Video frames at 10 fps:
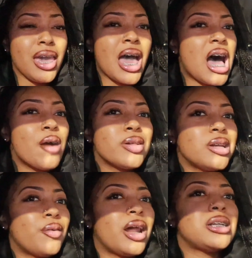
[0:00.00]
I don't really
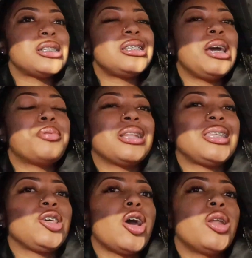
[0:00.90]
know what I just said, but I
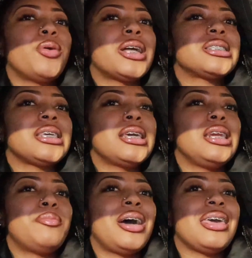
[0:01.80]
think y'all know what I said. And
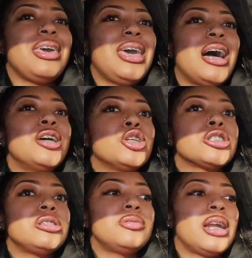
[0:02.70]
in my head, I
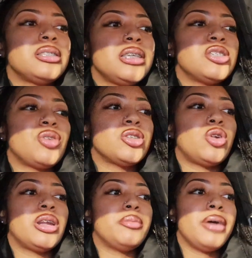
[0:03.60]
understood what I said, so that's
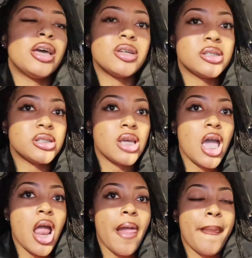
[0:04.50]
all that matters.
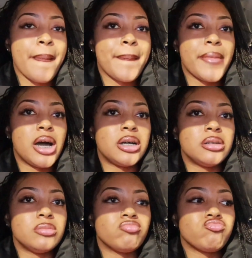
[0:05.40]

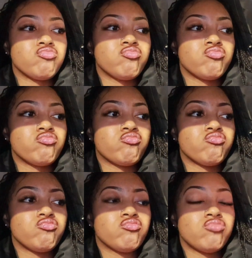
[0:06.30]
Um,
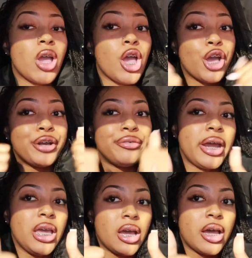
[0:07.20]

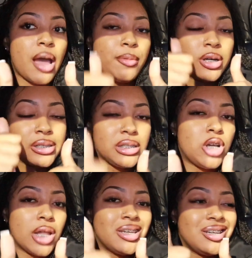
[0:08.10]
great. I'm gonna see
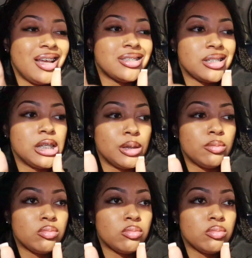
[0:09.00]
y'all in the next clip.